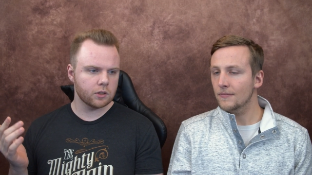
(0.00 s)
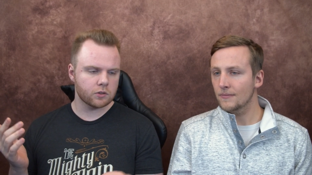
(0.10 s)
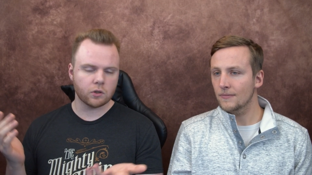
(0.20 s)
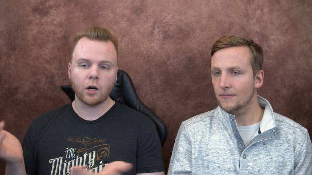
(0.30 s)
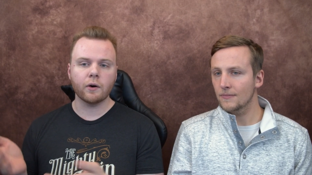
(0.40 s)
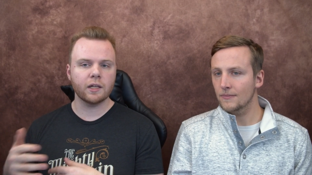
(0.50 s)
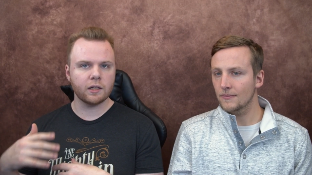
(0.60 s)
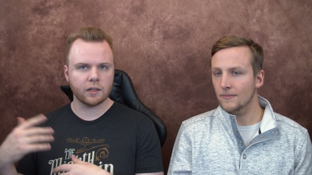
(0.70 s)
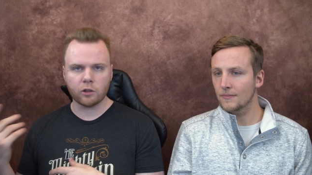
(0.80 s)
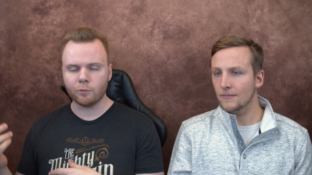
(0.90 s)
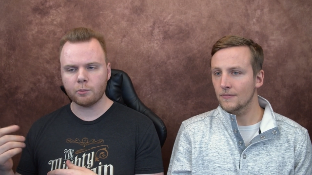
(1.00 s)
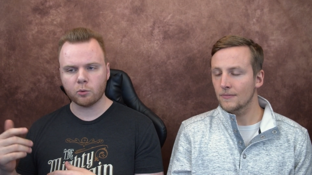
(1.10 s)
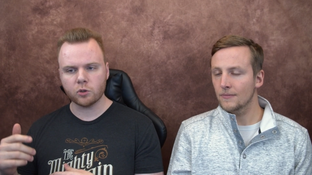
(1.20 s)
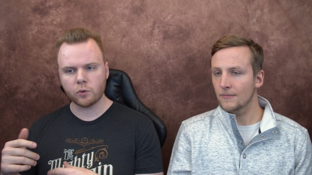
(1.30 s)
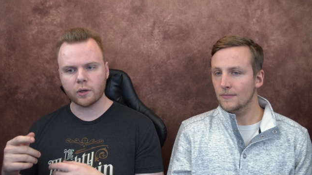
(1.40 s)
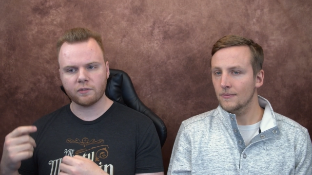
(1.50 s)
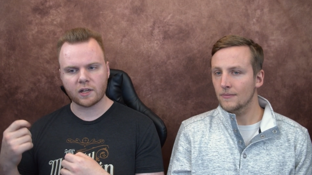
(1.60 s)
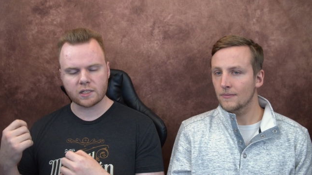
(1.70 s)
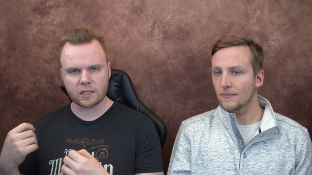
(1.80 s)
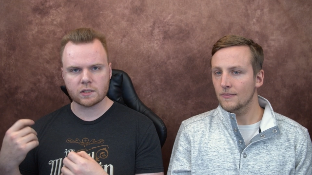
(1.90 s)
Speaker 1: Tonari and the other people were doing of
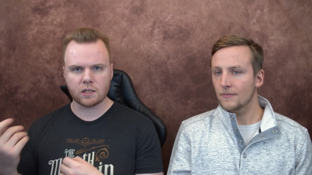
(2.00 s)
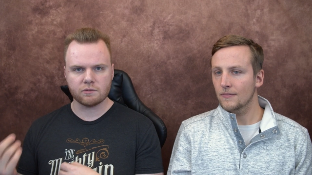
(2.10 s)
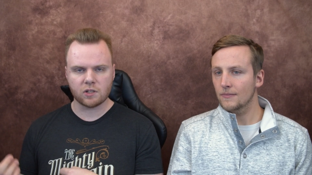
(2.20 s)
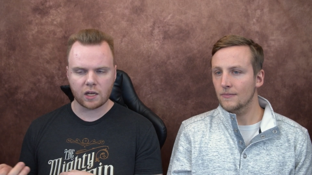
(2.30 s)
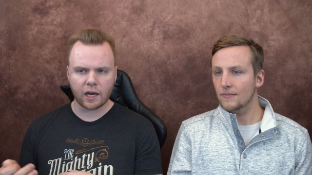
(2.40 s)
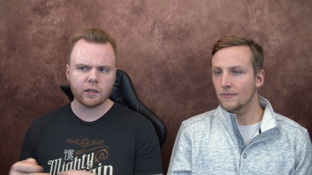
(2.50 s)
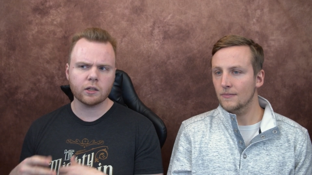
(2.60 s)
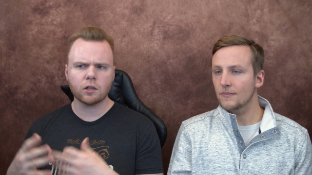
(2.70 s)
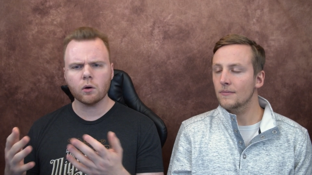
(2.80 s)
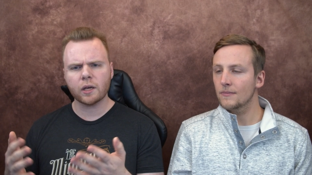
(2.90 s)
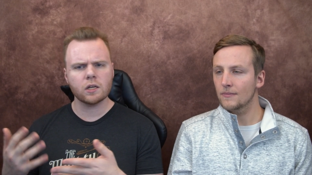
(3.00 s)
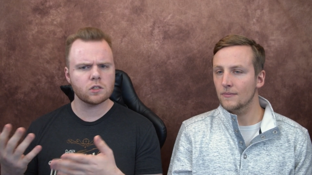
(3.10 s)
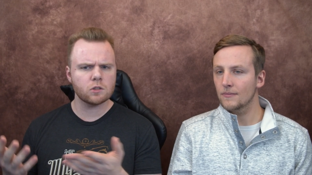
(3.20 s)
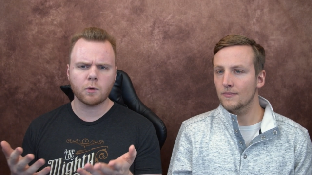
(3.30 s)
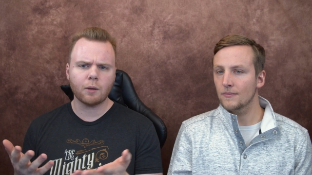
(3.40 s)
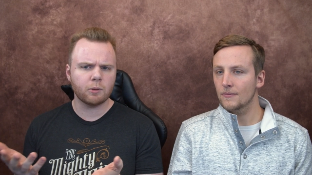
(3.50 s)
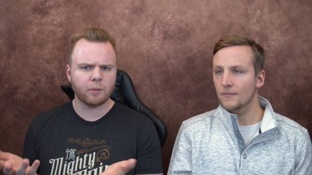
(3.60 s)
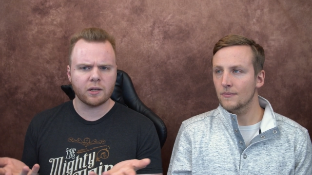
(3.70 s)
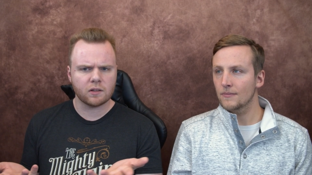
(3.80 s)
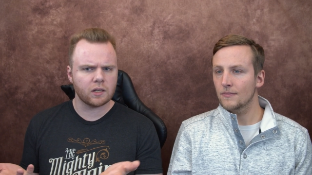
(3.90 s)
like taking slaves to the island. Okay, she's probably
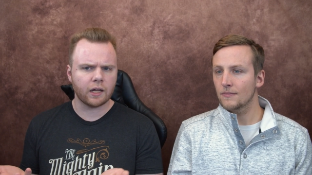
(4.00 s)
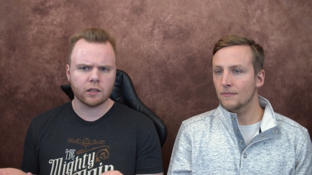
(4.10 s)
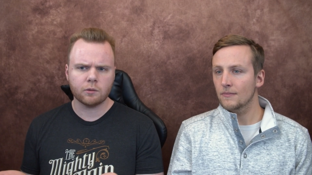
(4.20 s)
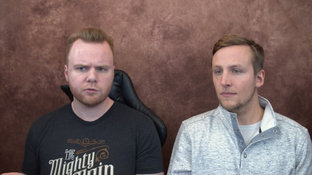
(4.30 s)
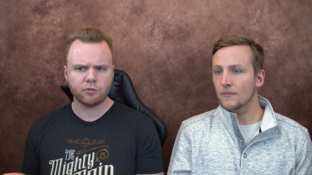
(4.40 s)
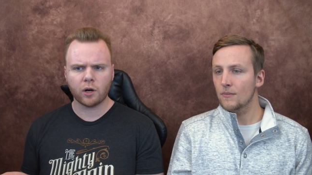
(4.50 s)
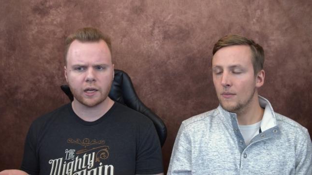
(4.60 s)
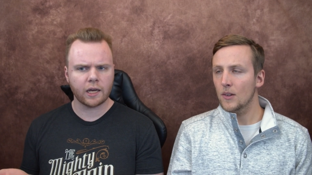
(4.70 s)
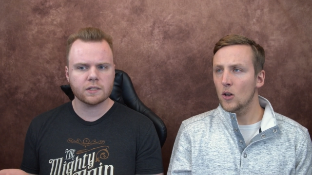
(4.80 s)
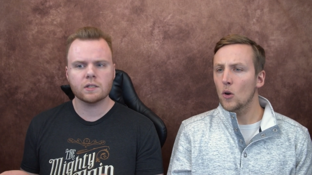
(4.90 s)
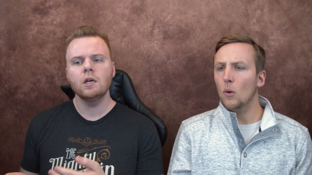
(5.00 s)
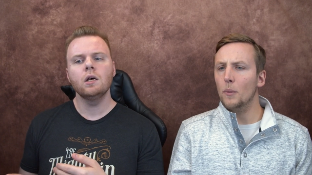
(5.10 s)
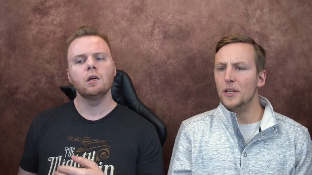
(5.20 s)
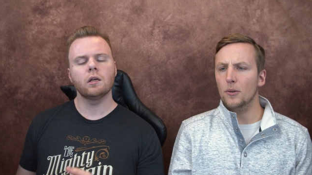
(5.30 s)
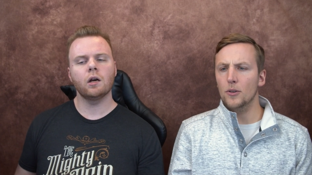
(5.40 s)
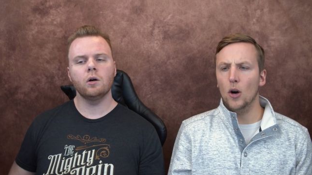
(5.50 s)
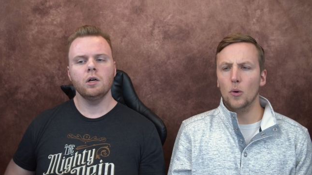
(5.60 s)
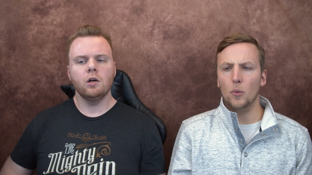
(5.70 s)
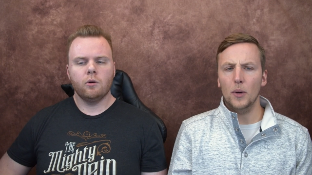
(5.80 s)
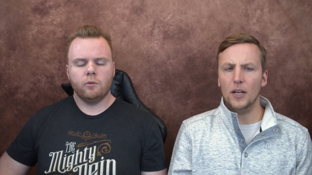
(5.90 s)
been to the island before, I guess. Well, we don't you
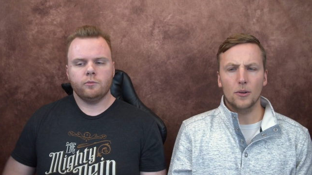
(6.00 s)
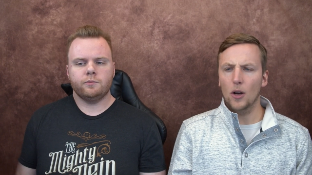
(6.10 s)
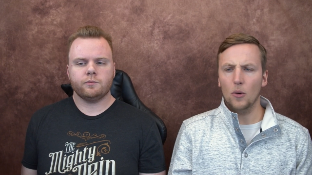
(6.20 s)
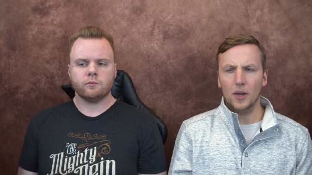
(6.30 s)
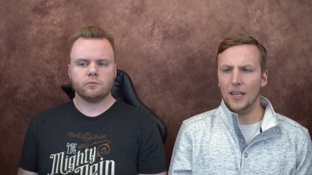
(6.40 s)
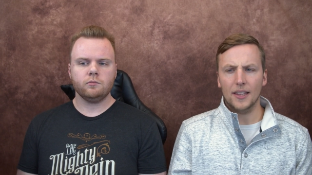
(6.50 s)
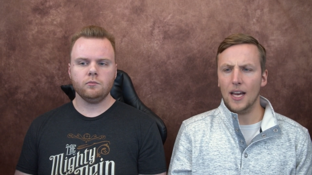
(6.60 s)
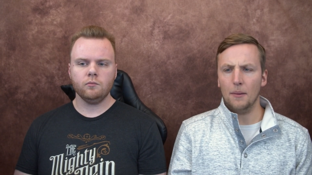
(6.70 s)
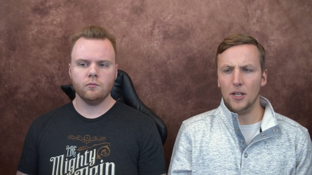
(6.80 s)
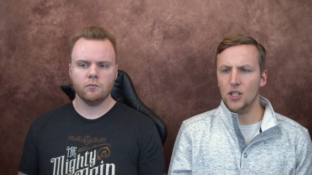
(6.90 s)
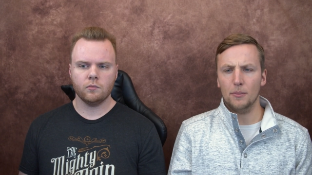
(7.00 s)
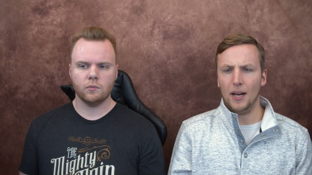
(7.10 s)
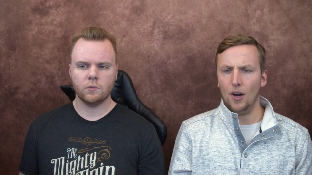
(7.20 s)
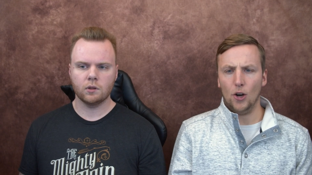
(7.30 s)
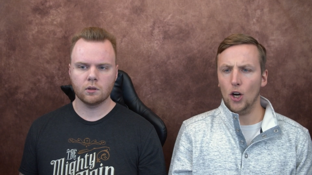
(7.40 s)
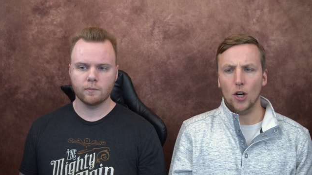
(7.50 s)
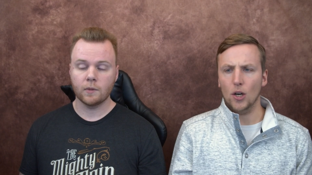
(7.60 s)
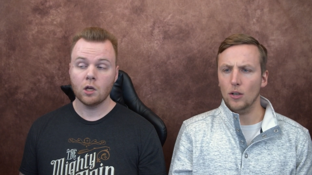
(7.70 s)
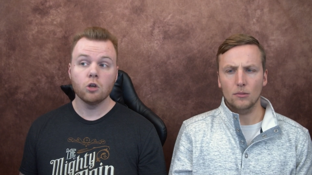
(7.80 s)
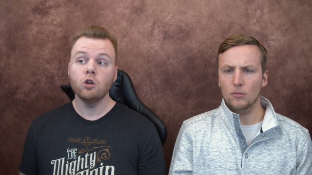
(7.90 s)
know, know, we
Speaker 2: don't know really that much about
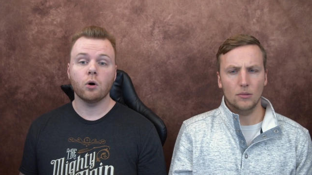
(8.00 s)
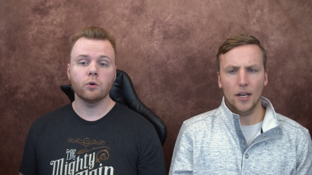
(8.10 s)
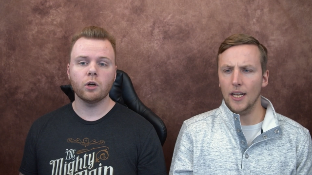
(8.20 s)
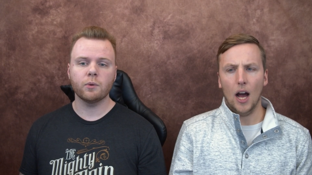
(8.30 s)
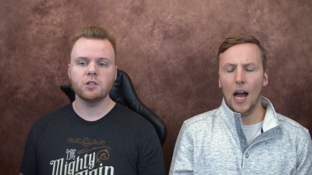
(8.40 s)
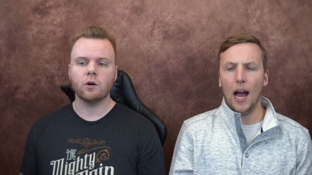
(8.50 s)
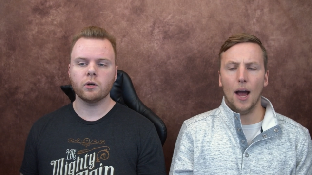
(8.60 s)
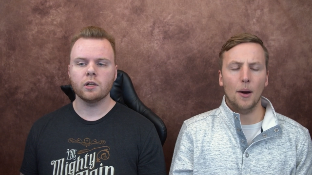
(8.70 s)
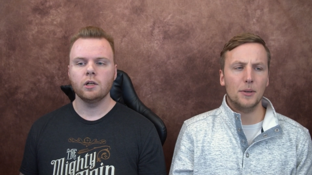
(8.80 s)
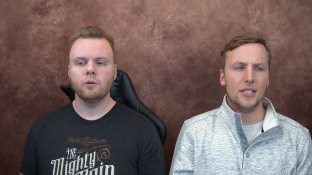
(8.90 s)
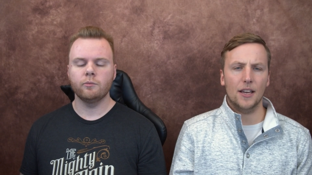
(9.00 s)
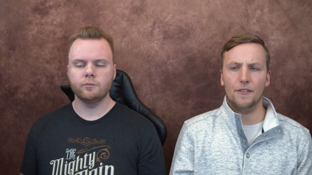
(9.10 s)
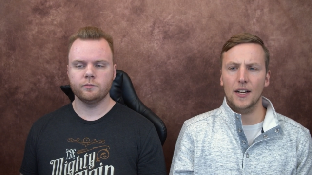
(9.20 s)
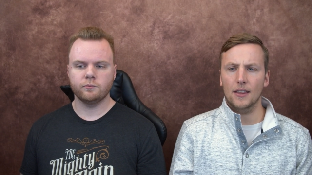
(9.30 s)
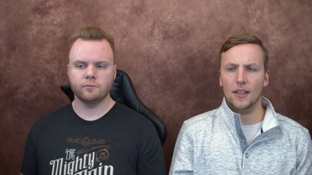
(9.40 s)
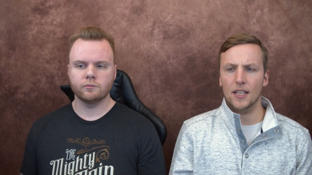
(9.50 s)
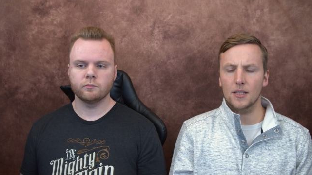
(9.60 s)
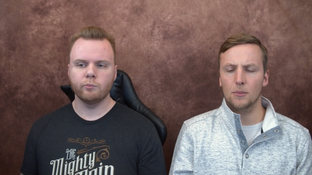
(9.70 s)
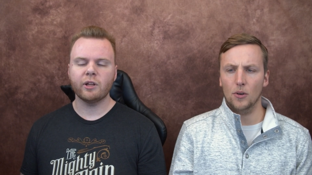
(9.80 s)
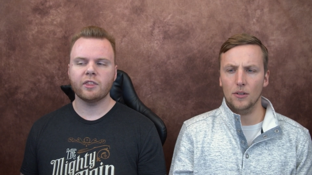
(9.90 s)
her. No, right no, now. we don't. I, I, would say if anything,
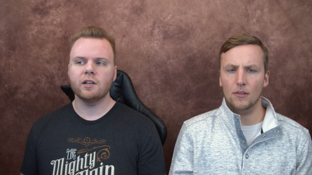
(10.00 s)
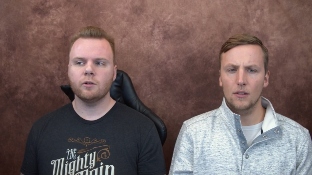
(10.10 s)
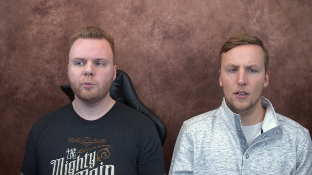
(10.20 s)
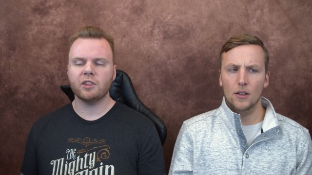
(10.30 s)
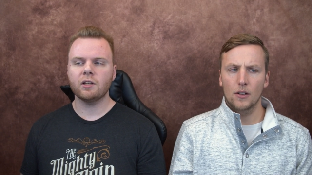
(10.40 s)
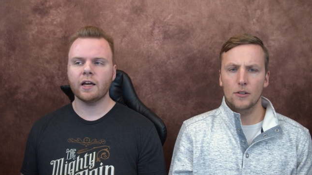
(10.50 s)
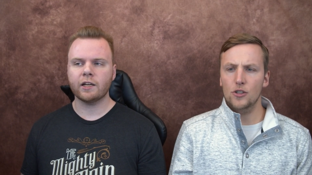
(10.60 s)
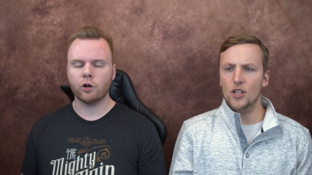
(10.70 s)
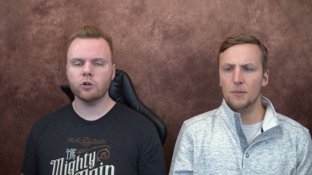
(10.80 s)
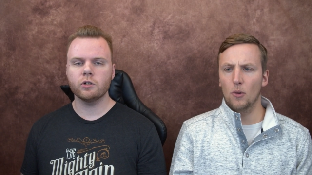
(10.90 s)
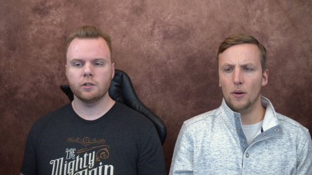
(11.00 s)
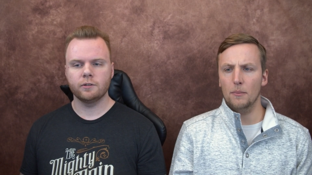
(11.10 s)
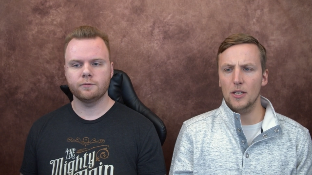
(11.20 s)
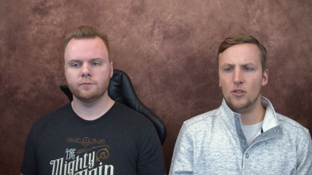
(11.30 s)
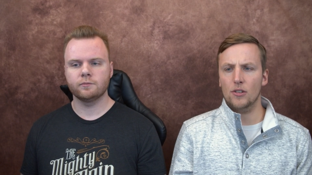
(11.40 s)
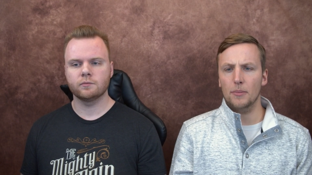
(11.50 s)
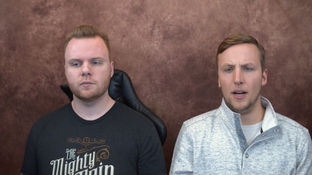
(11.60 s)
it's more. But the but
Speaker 1: the like she's her, more a mystery